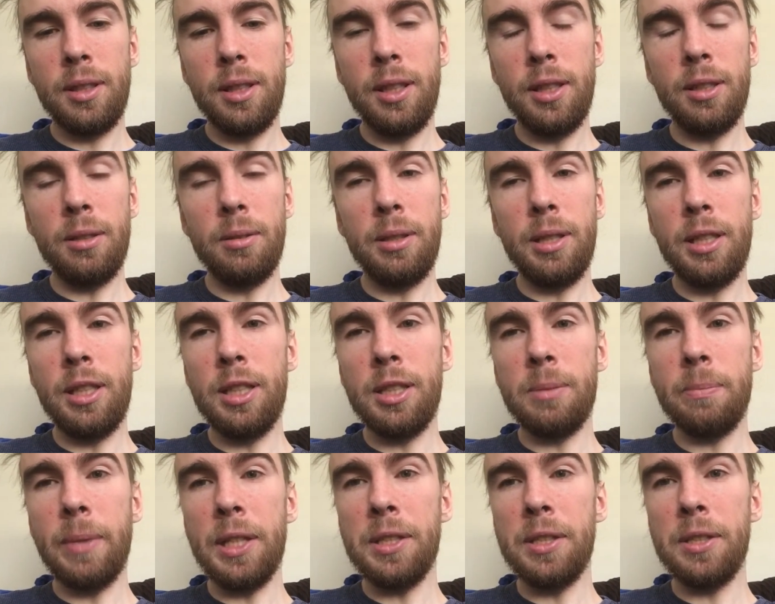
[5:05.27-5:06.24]
it'll it
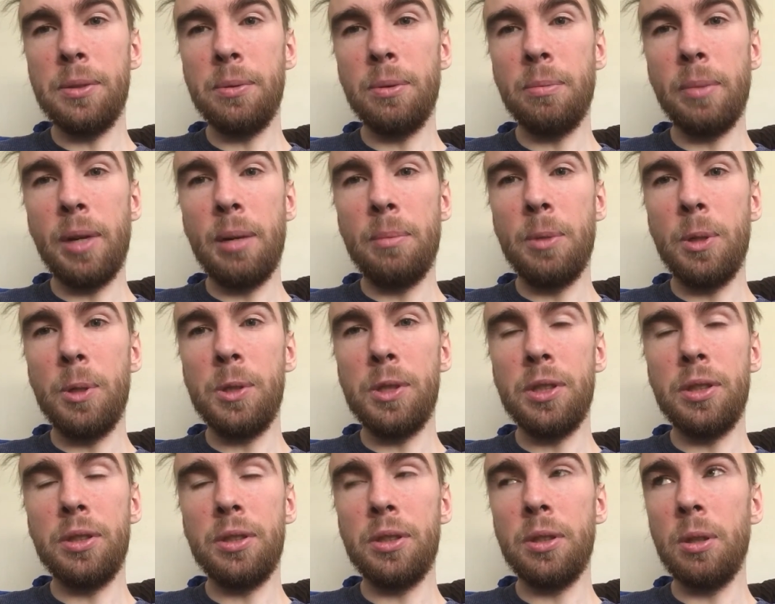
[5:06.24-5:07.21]
just messes with my
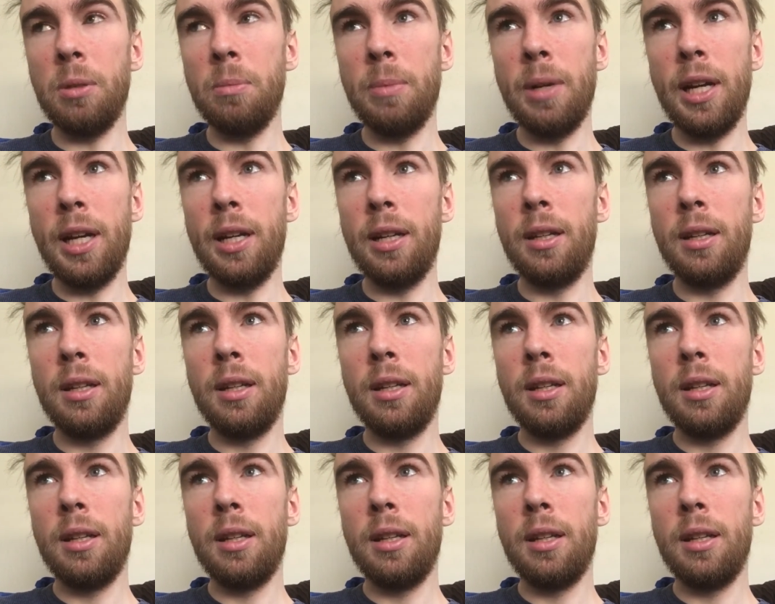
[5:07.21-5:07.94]
emotions so bad.